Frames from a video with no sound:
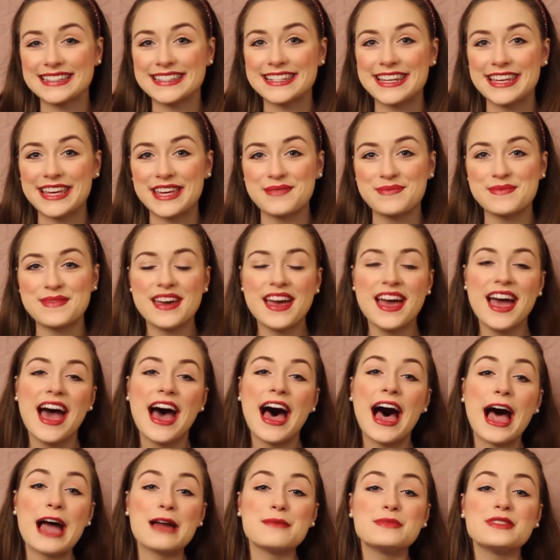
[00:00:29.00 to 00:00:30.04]
team!
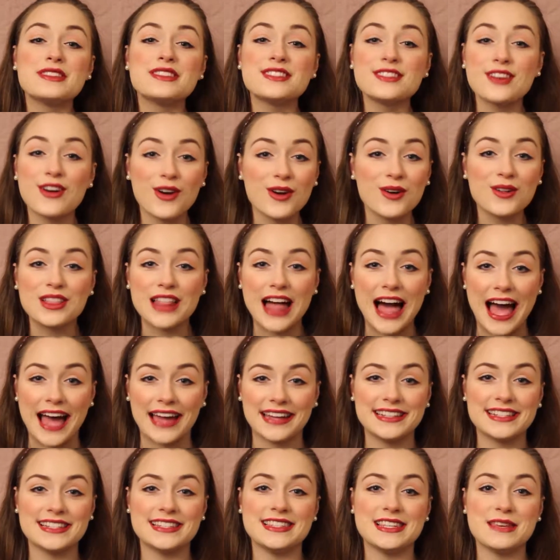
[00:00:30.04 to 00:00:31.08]
I'm so
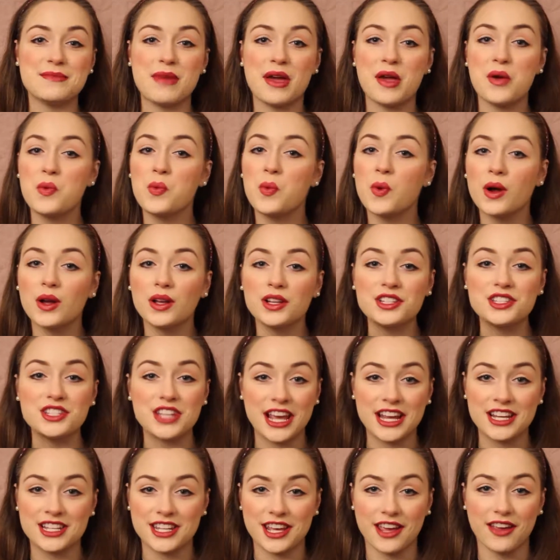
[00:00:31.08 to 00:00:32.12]
glad to see my
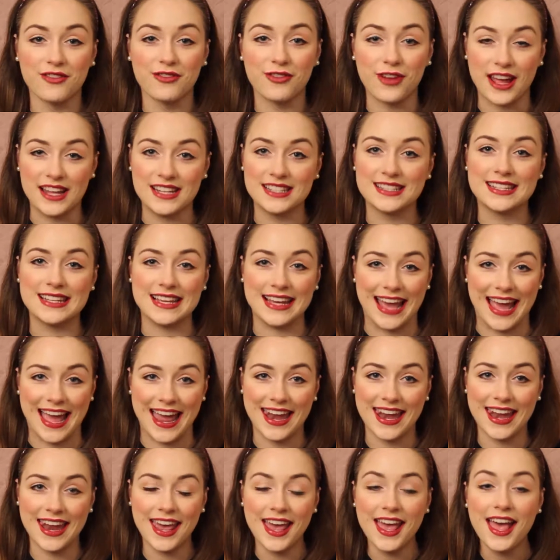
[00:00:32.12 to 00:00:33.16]
world-changing friends
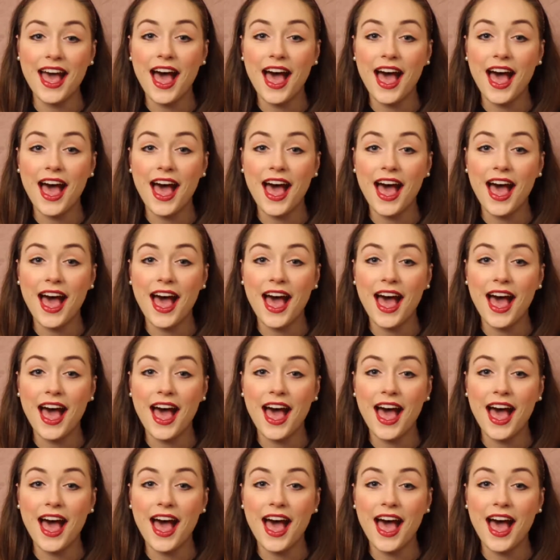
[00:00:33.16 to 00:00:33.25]
again.